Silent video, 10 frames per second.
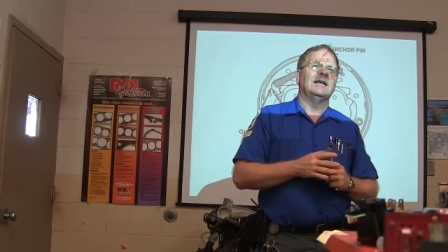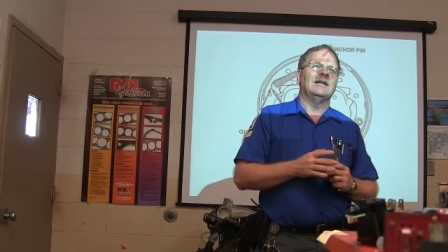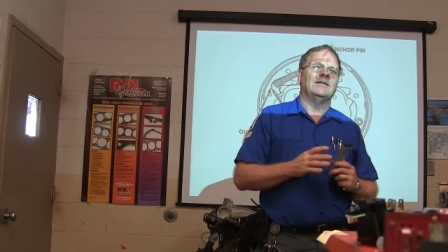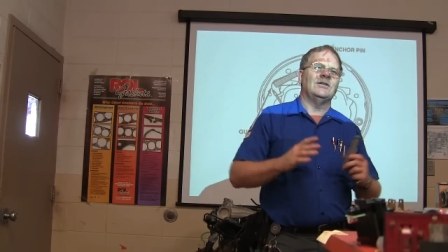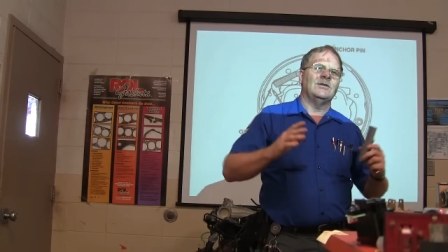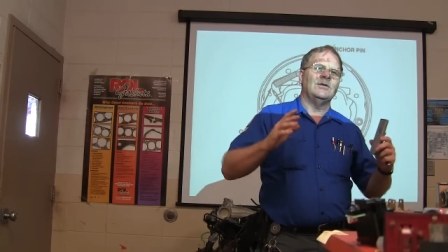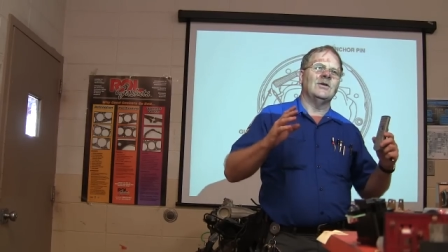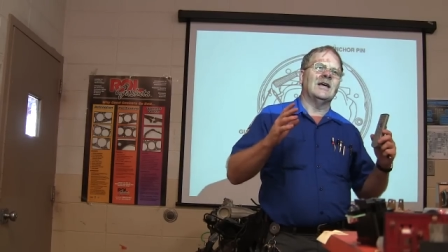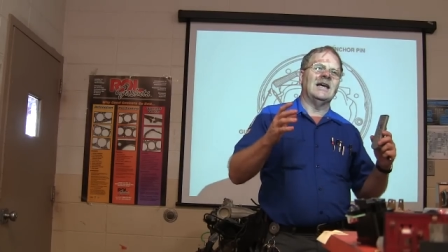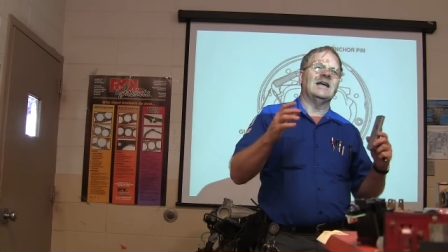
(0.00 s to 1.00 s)
that you
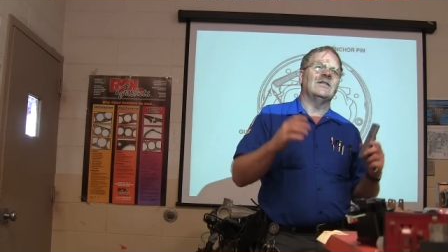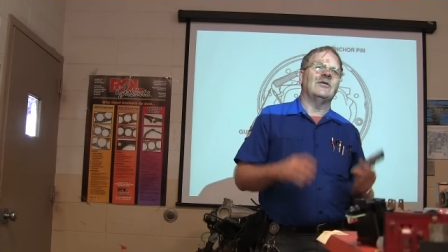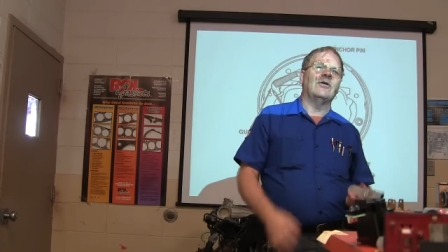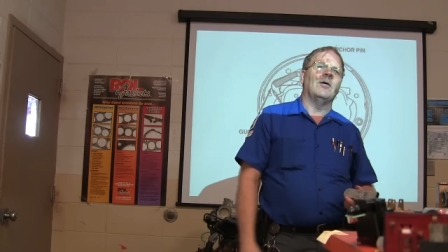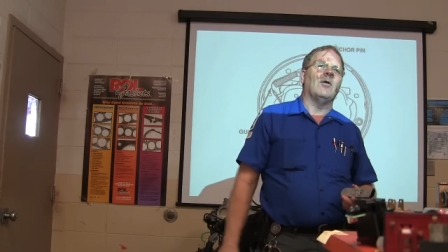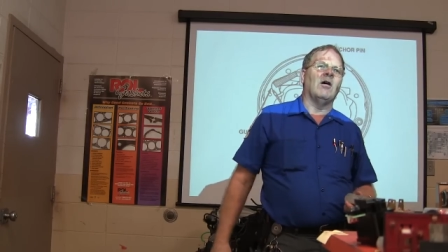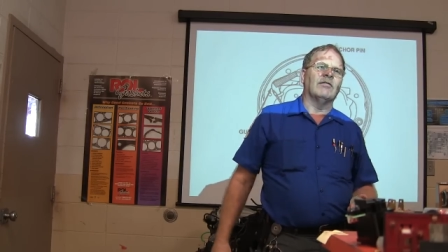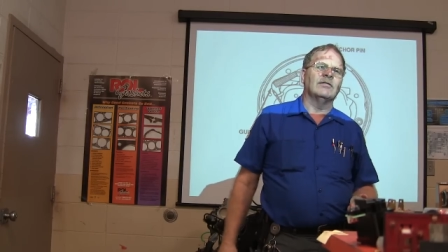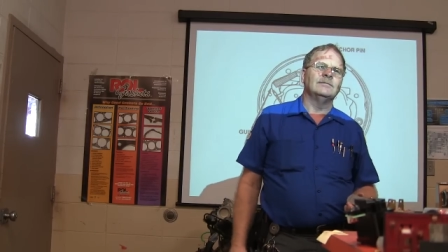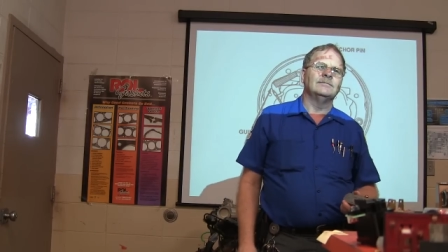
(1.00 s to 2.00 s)
can't get the drum off?